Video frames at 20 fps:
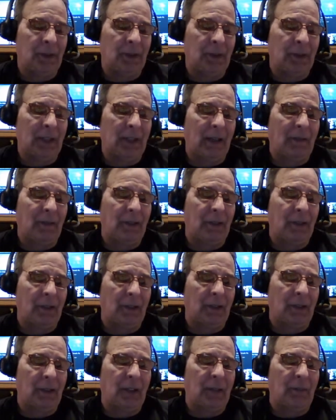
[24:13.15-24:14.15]

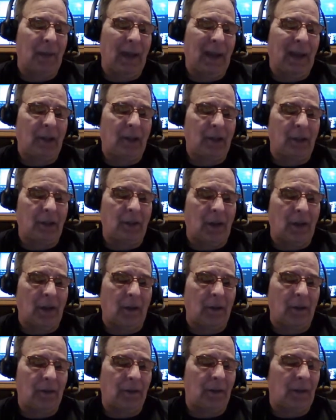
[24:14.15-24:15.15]
levity, the amount
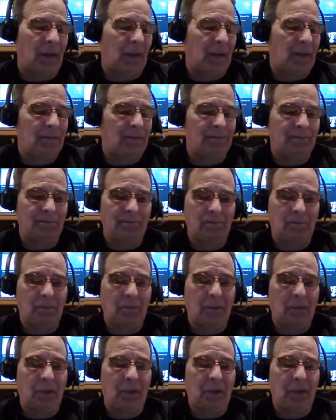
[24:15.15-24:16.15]
of
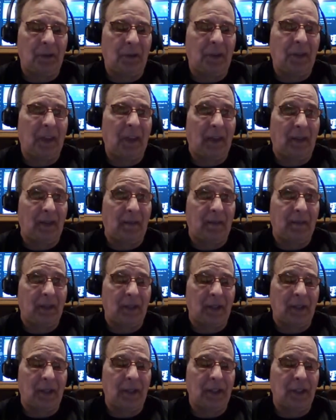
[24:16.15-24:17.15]

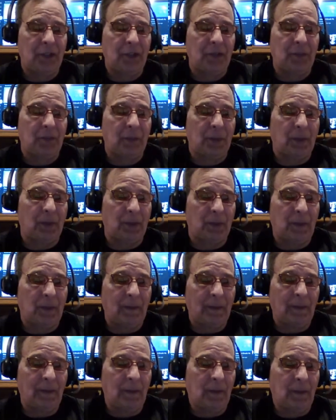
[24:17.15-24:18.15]
theft in this bill.
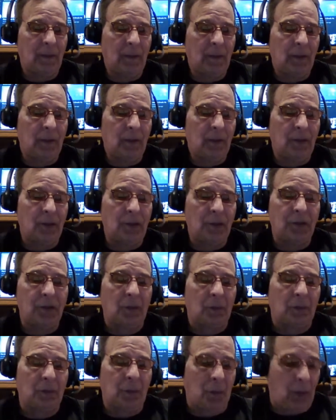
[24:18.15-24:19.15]

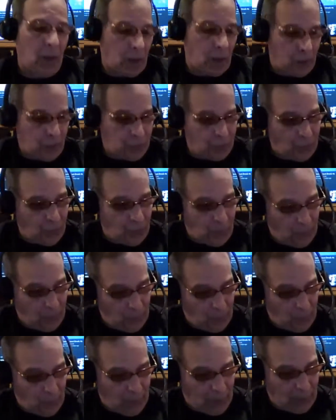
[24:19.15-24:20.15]
Just boggles your
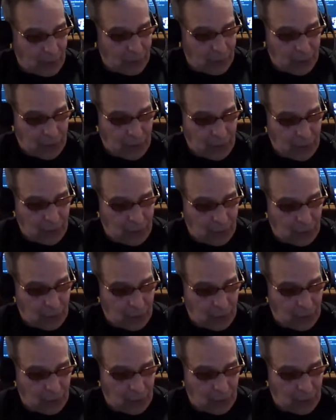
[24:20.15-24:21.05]
imagination,